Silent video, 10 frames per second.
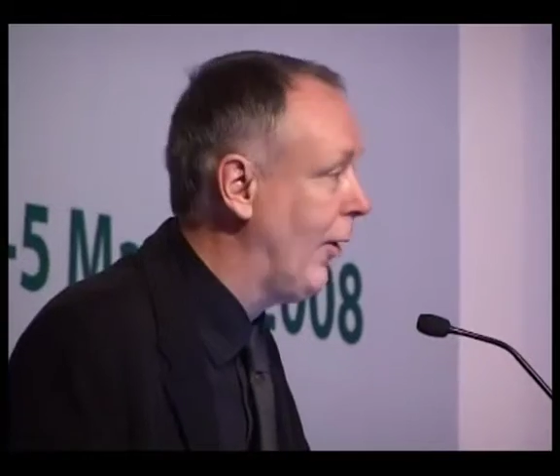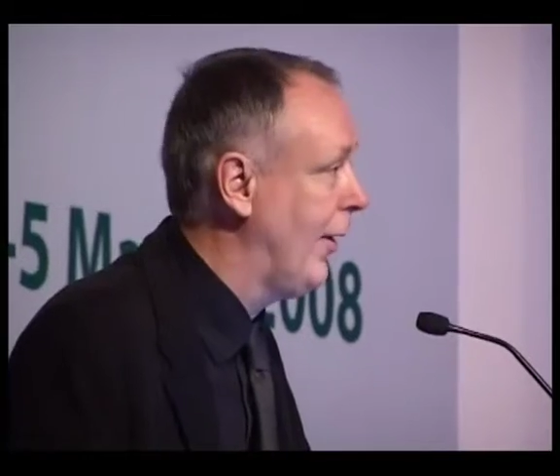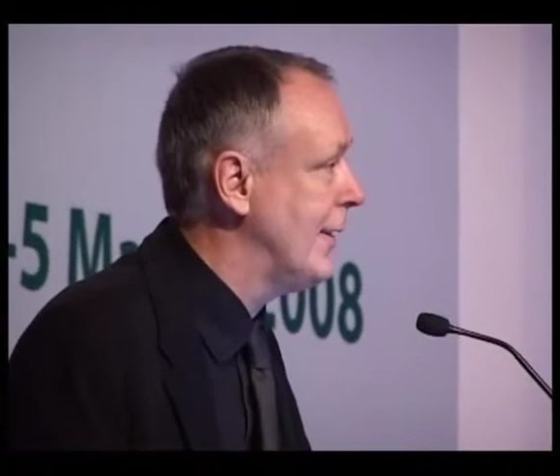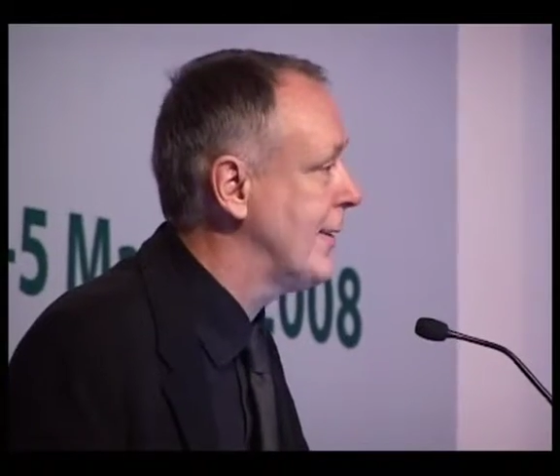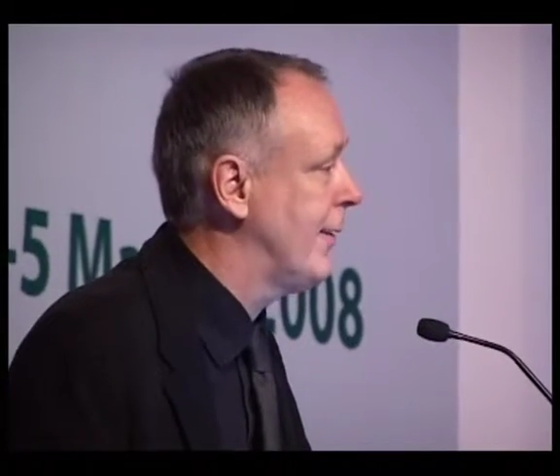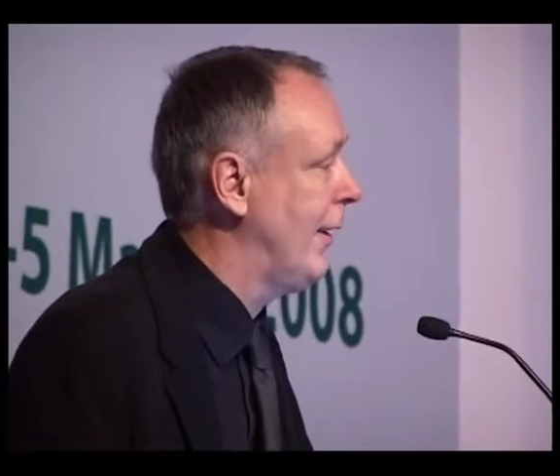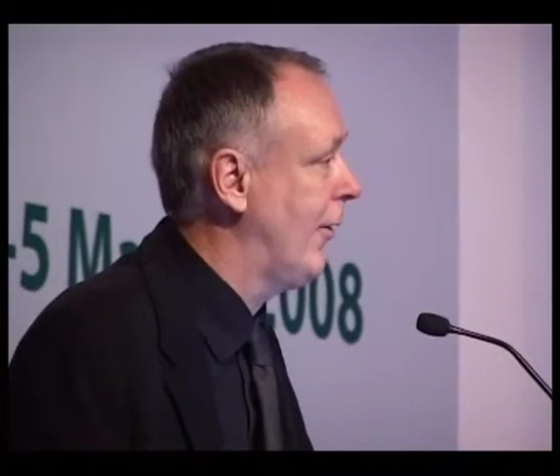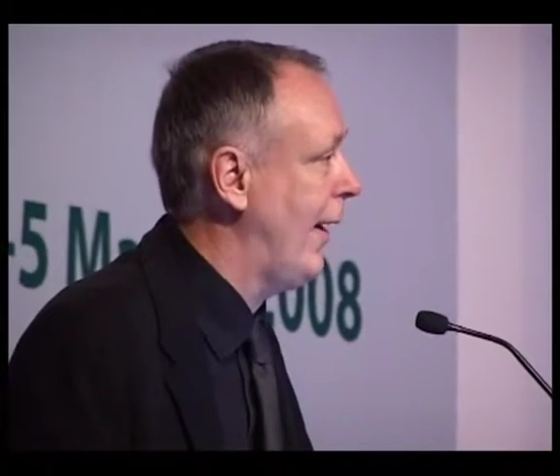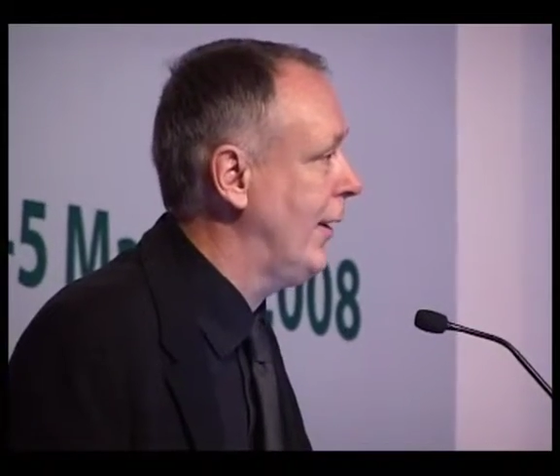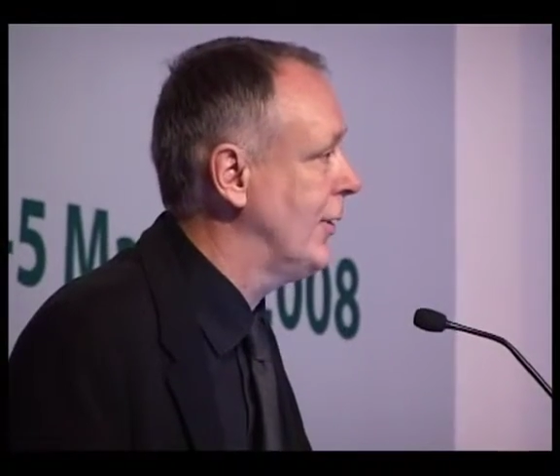on
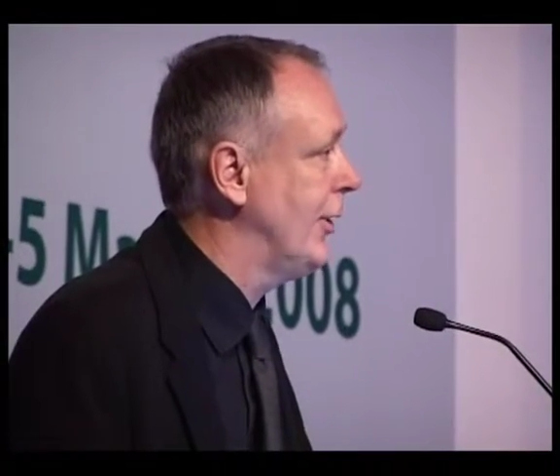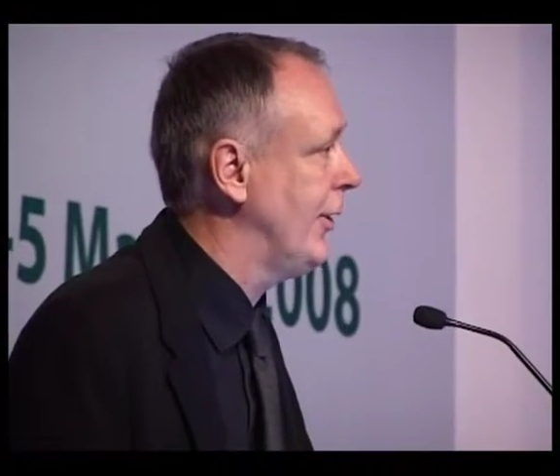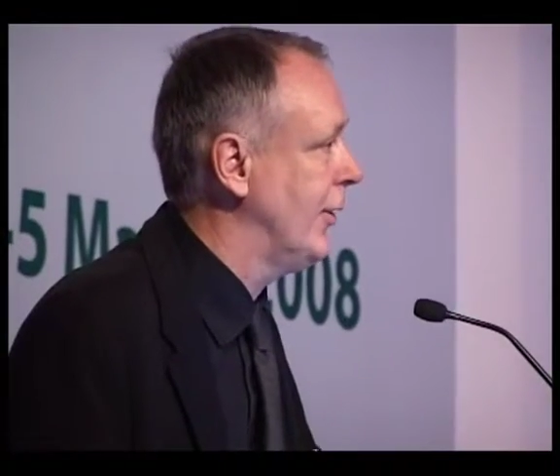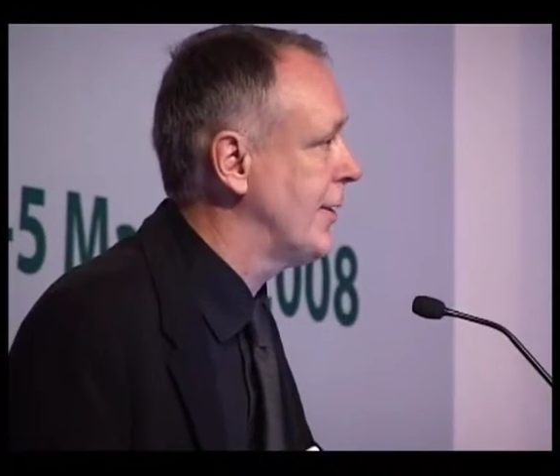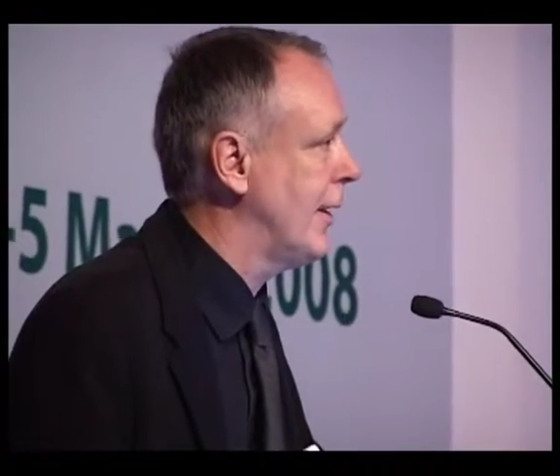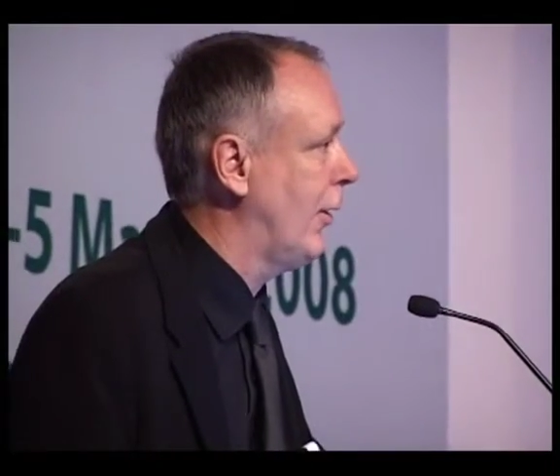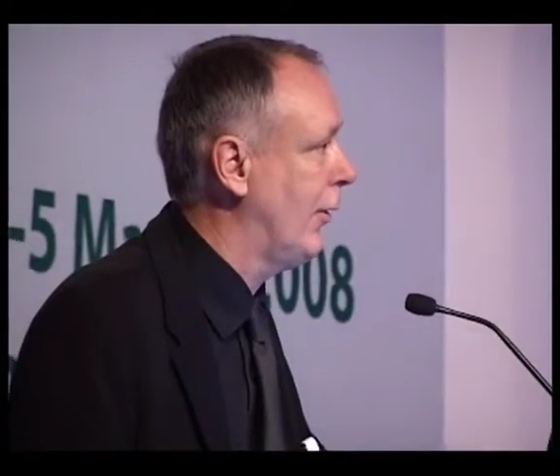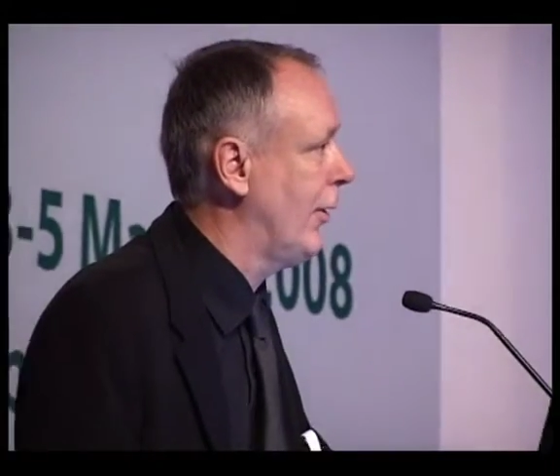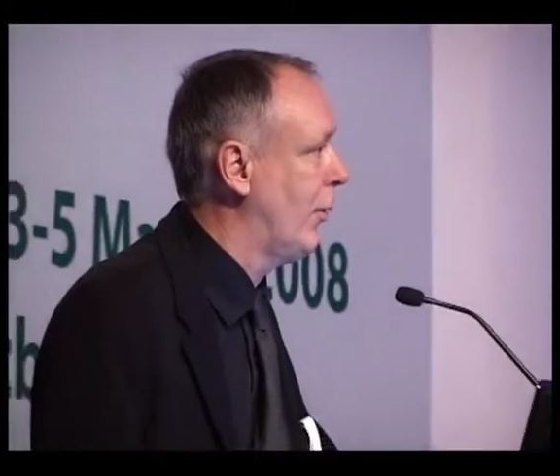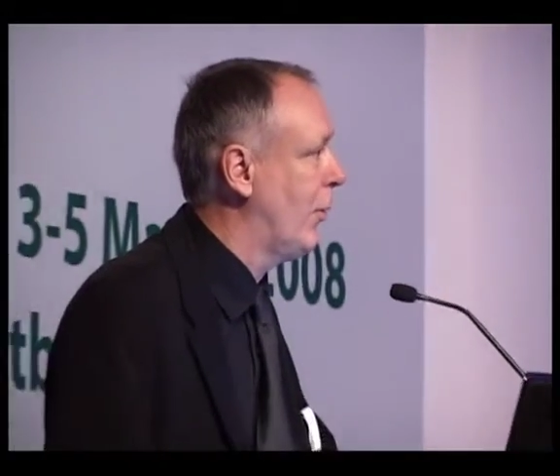their energy use and
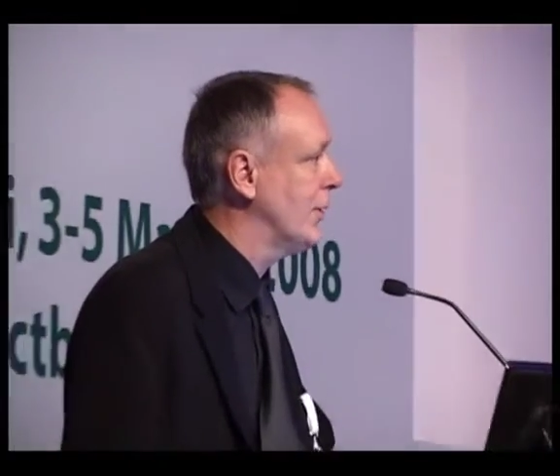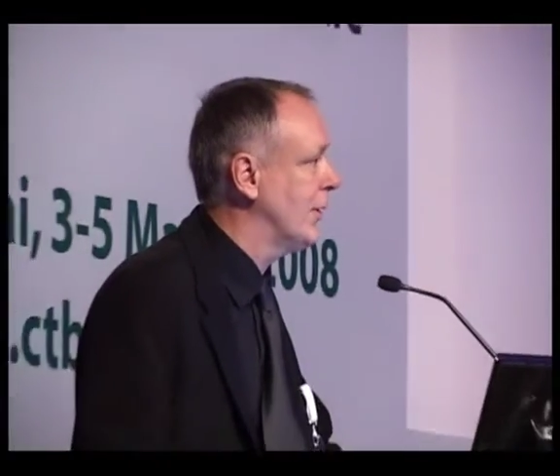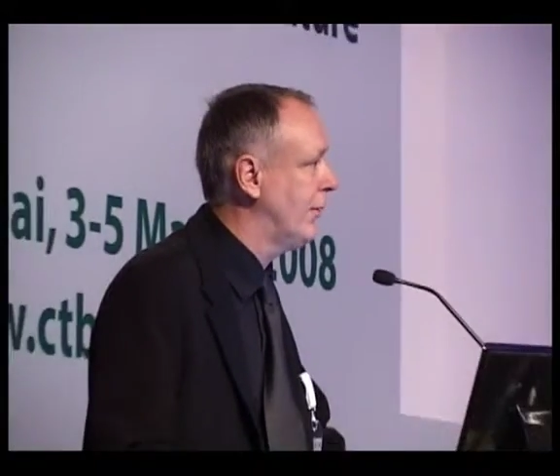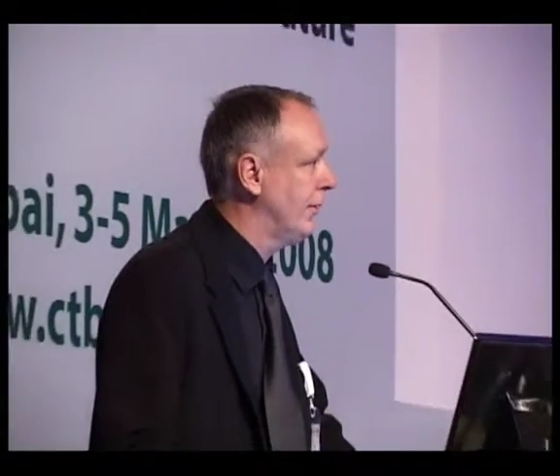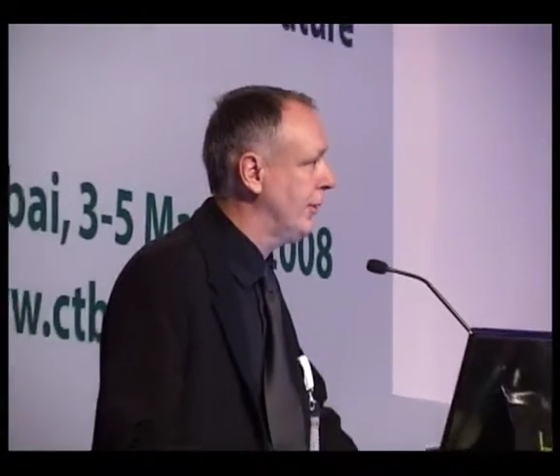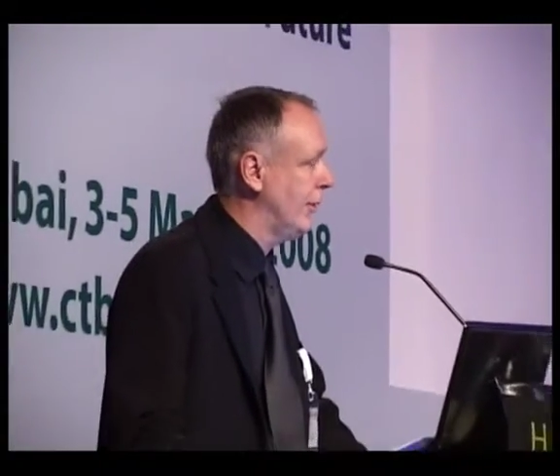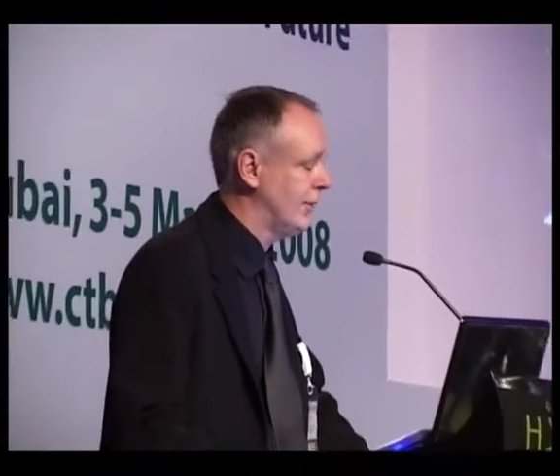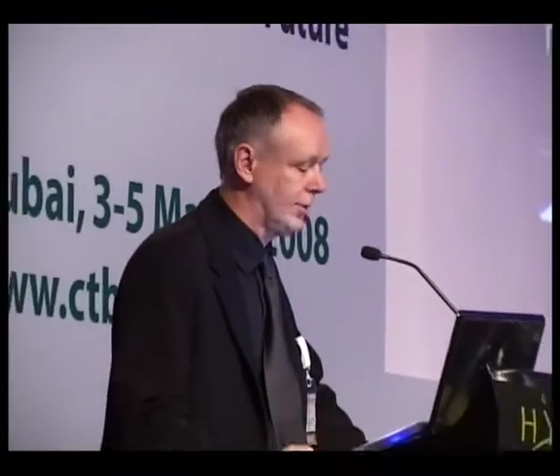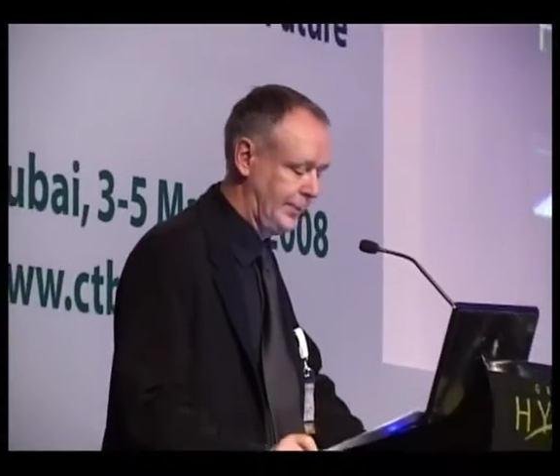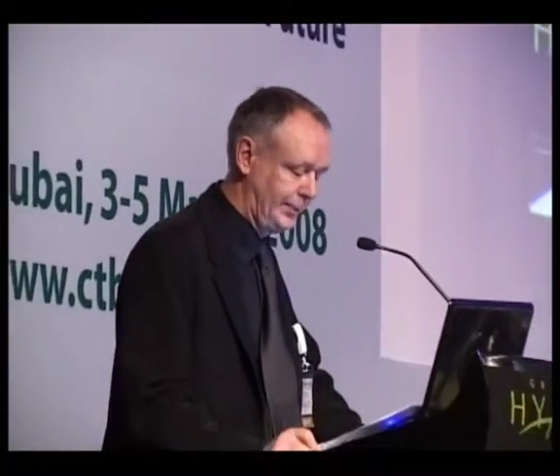on their water
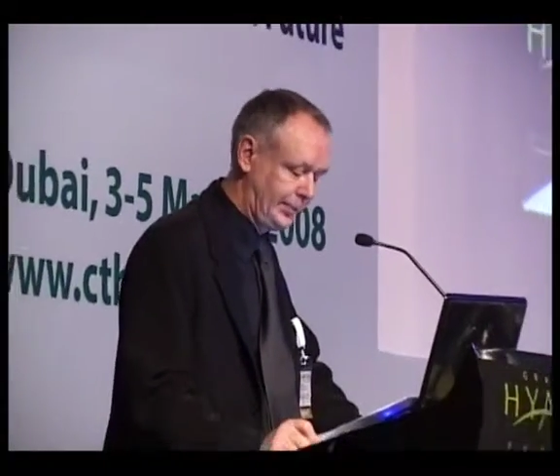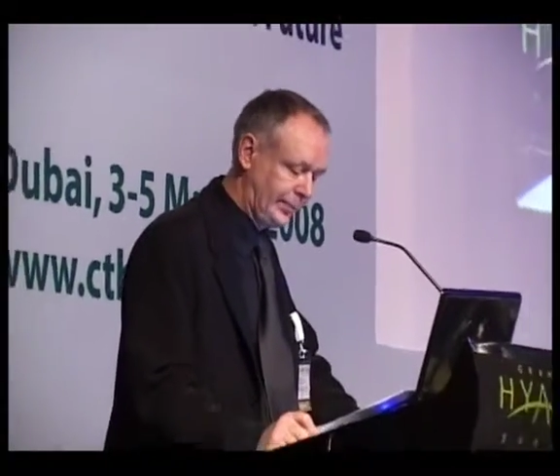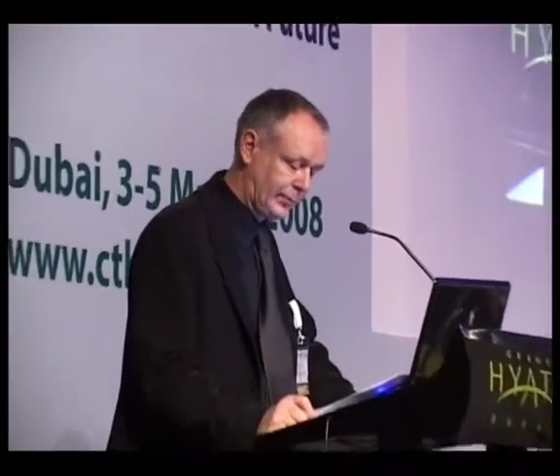use.